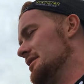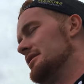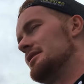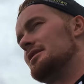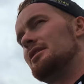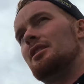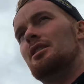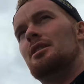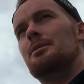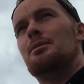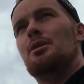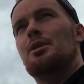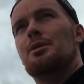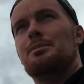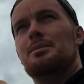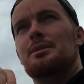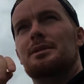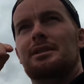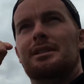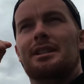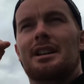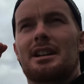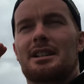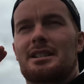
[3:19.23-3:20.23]
So I'm
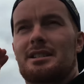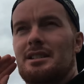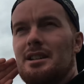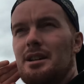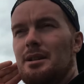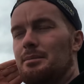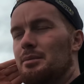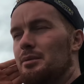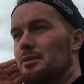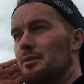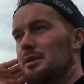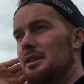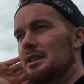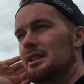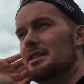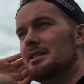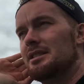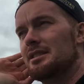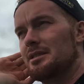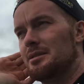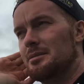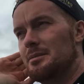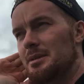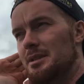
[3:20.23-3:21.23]
hoping the next couple
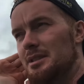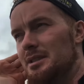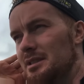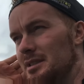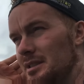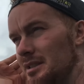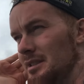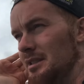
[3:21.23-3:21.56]
weeks I'll be